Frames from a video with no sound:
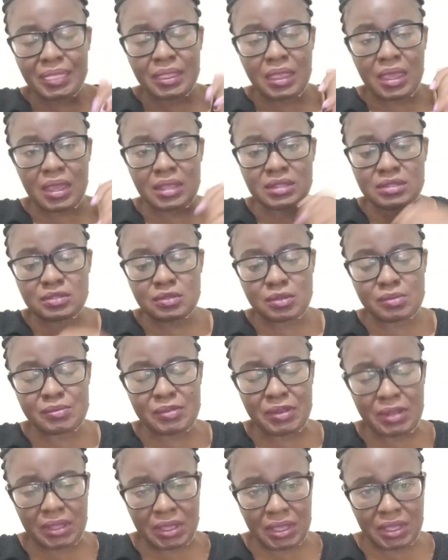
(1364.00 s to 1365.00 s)
yeah, it's
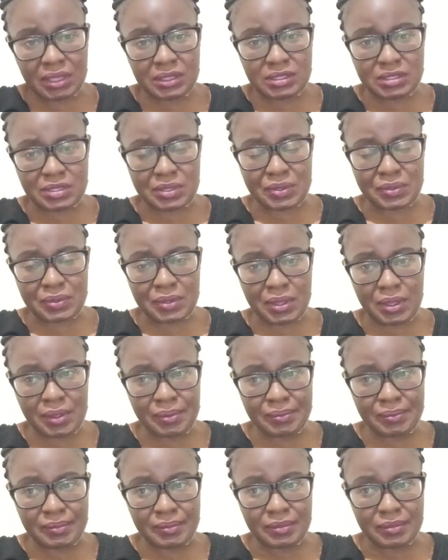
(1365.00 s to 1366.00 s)
communicating, okay?
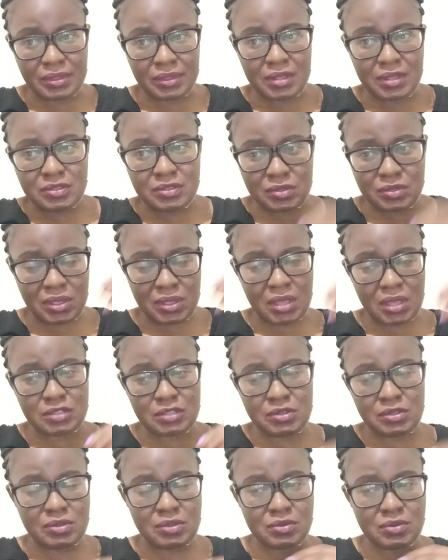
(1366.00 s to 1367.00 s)
So get
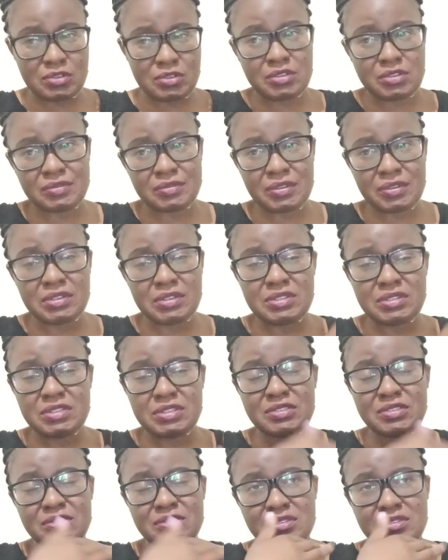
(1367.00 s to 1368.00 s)
to the root of it.
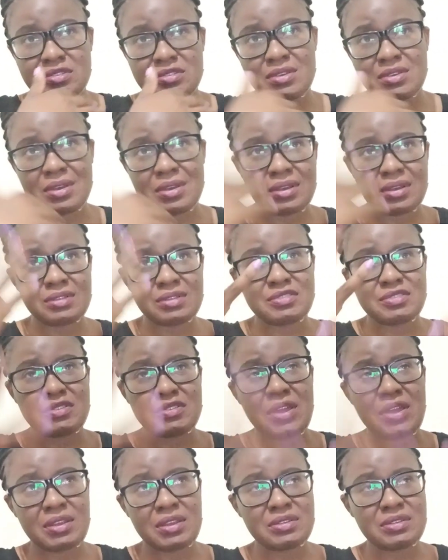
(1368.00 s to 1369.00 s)
Just
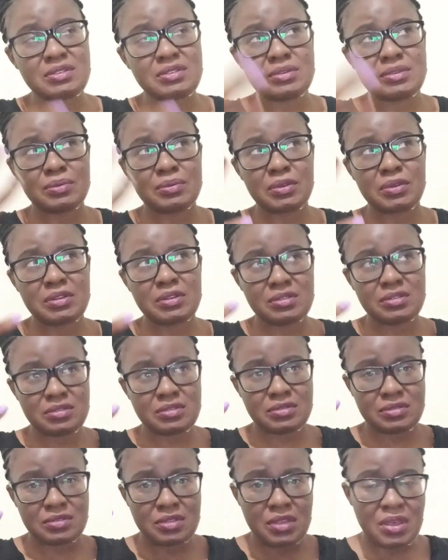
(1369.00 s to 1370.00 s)
try and see what
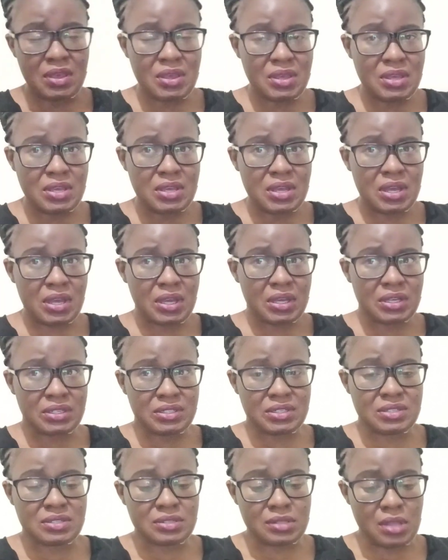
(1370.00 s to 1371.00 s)
is
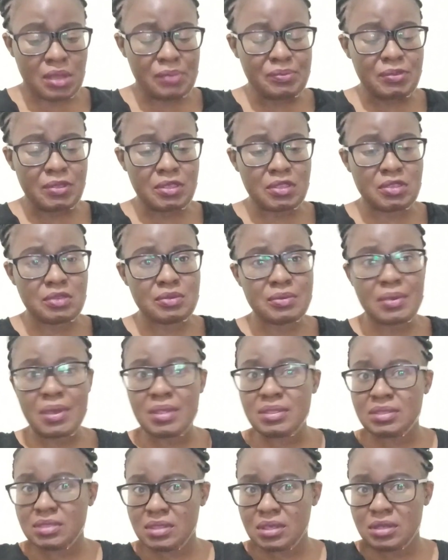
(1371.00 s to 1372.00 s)
disturbing you
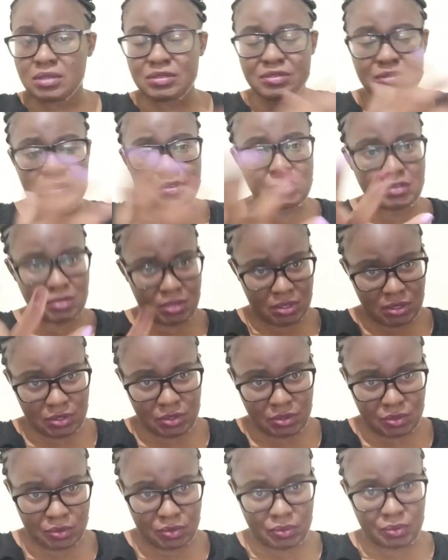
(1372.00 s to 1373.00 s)
and things that you can
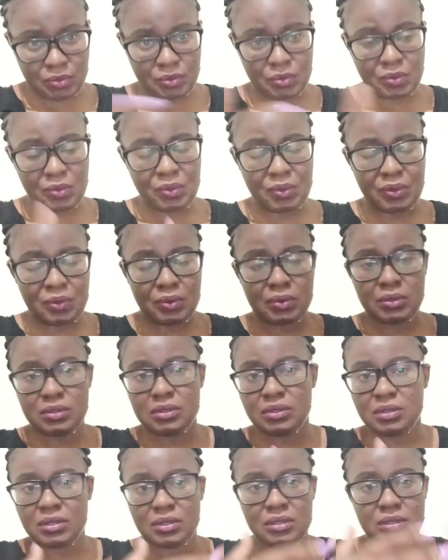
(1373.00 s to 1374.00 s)
do,
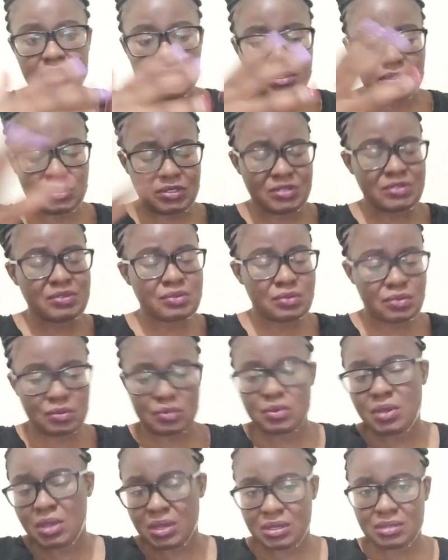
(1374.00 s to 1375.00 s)
or just
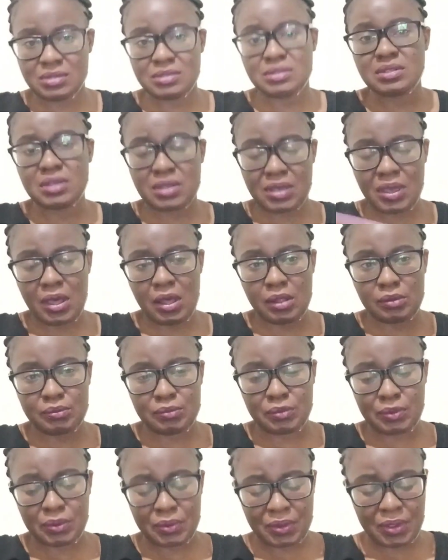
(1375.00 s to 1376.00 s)
go and seek help,
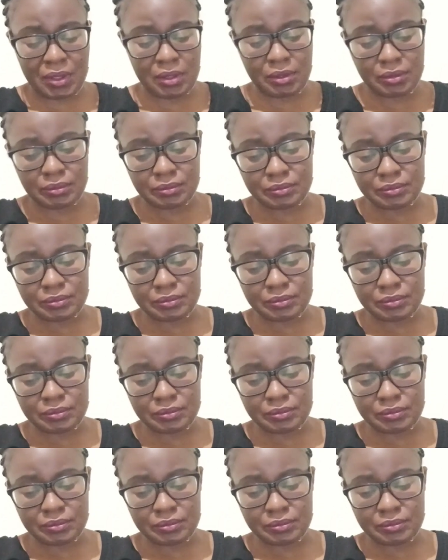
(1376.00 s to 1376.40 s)
okay?